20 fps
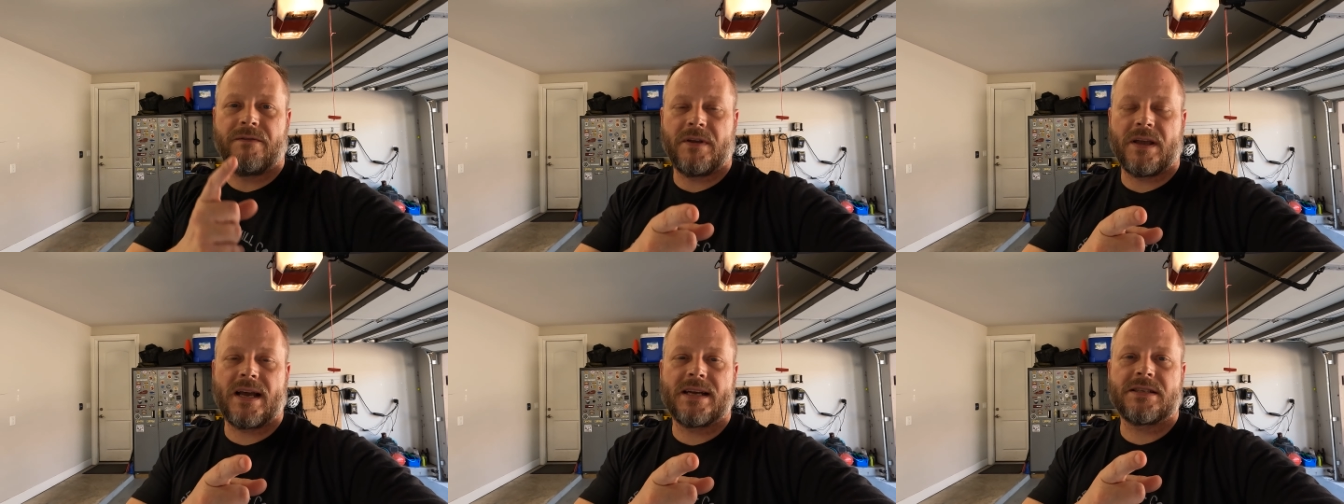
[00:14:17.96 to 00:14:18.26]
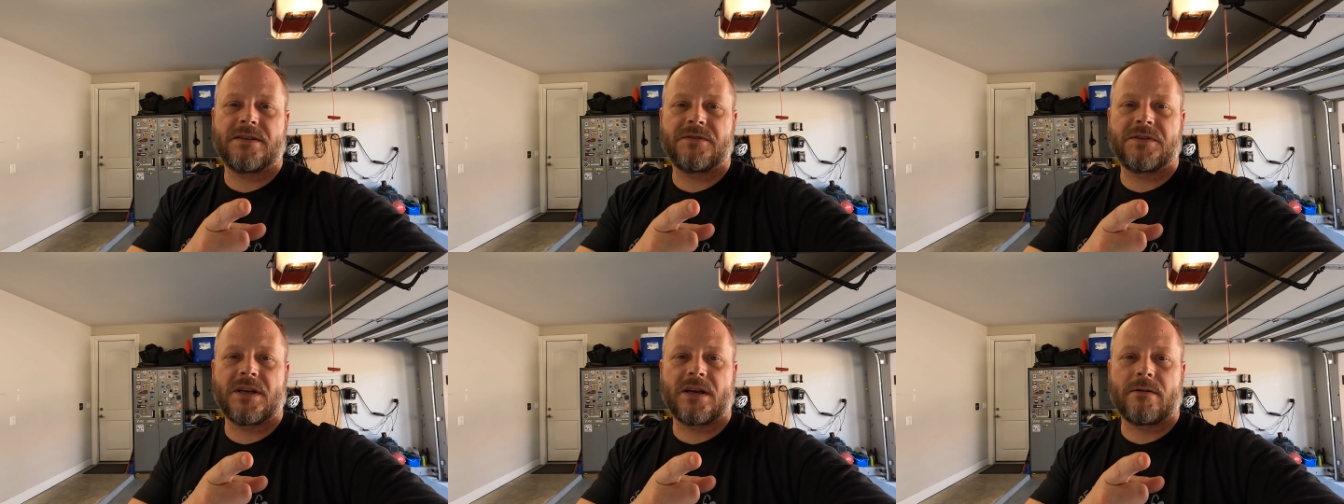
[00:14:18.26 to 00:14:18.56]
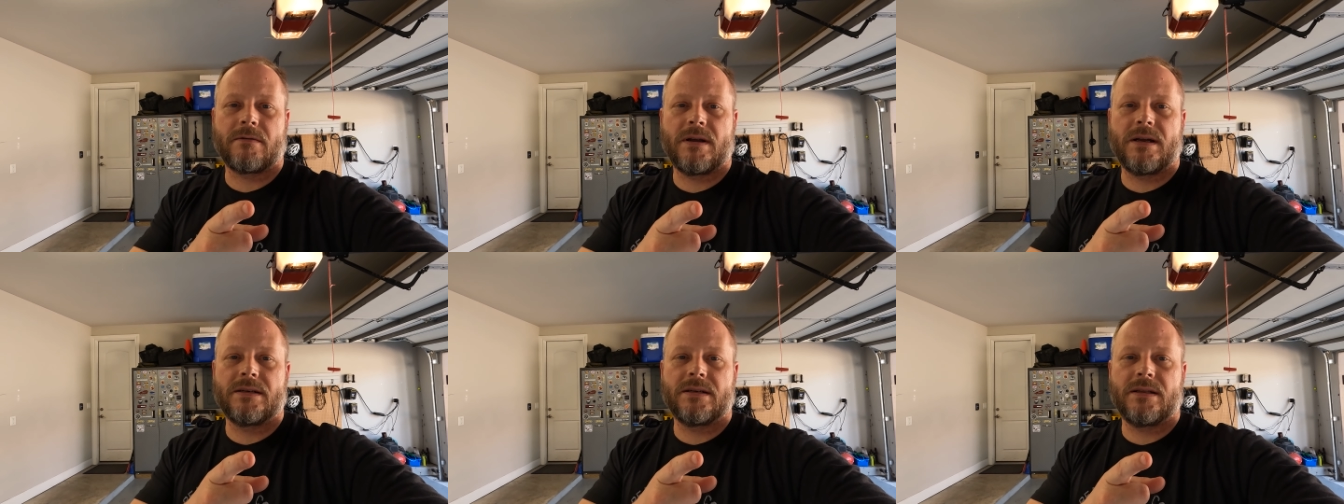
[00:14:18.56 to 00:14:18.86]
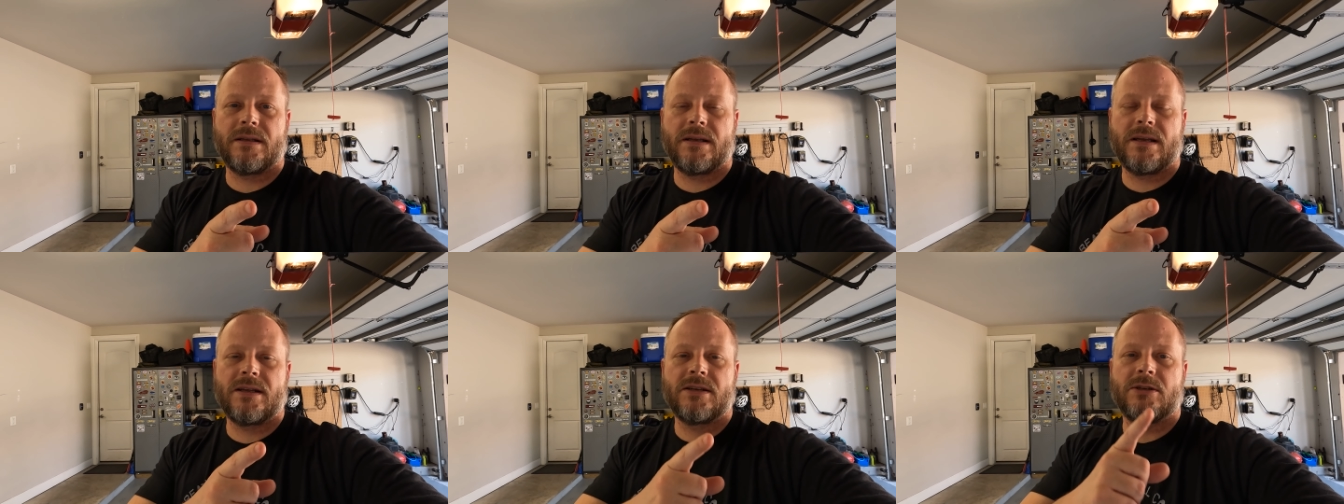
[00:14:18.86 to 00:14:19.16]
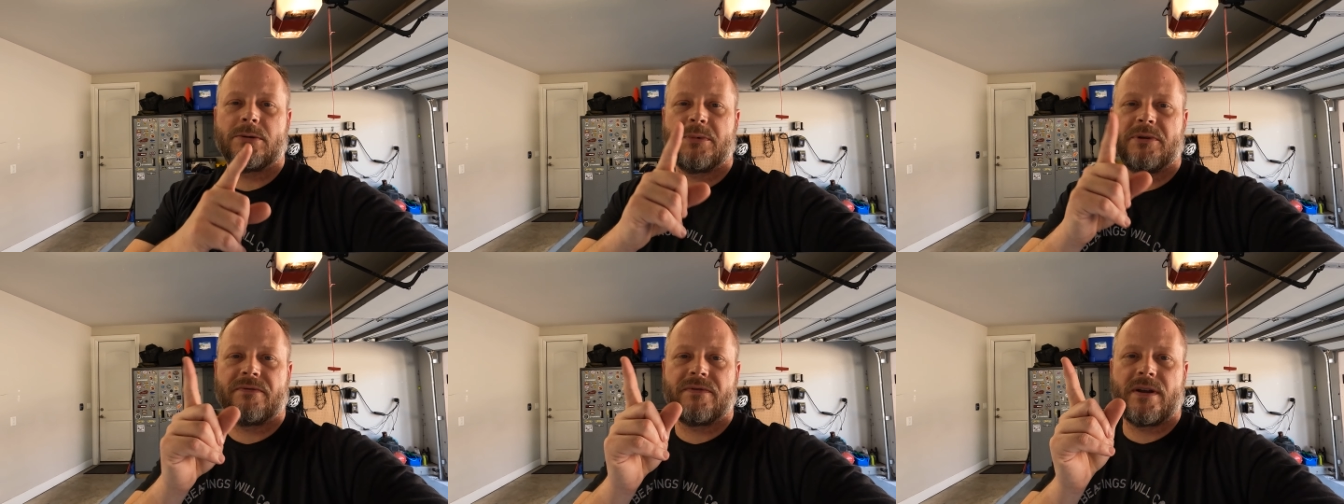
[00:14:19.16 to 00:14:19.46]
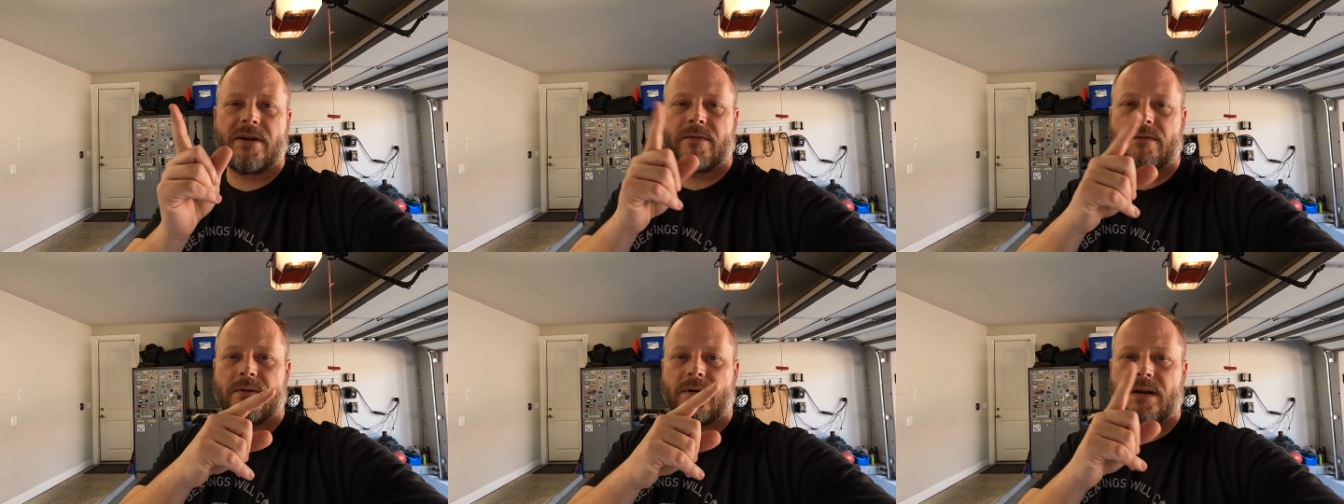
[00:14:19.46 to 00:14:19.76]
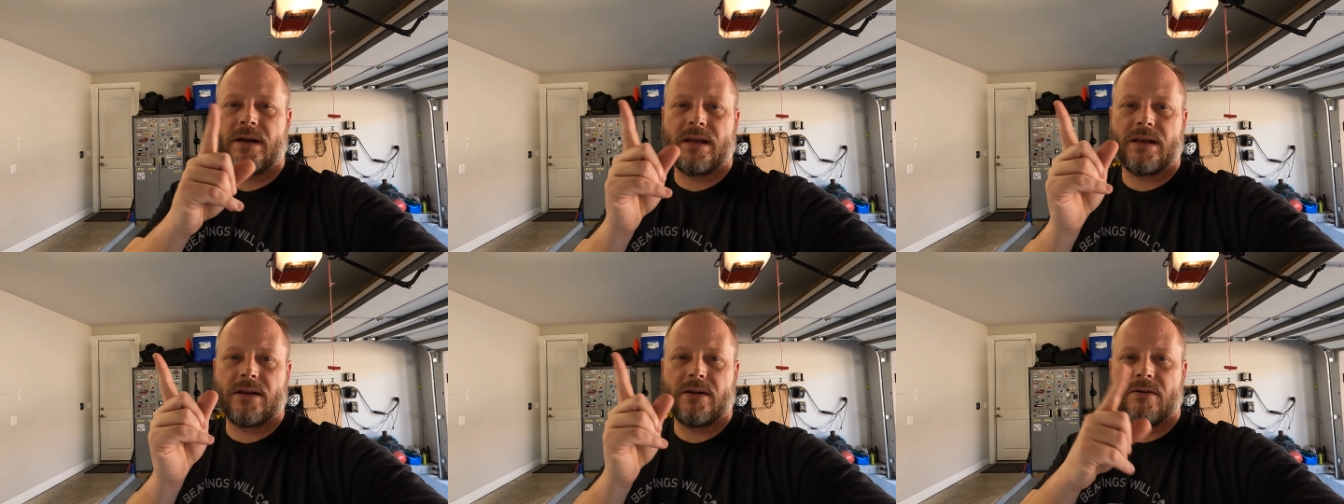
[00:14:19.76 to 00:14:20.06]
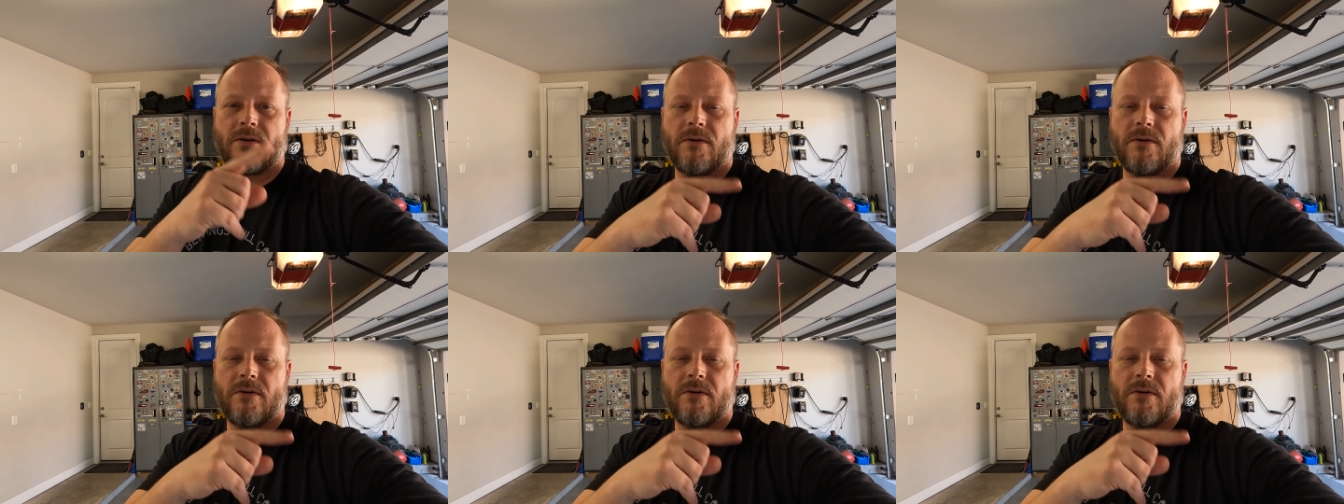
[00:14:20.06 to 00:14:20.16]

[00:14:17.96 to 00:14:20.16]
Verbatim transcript: If you guys have stuck around to the end, do me a favor and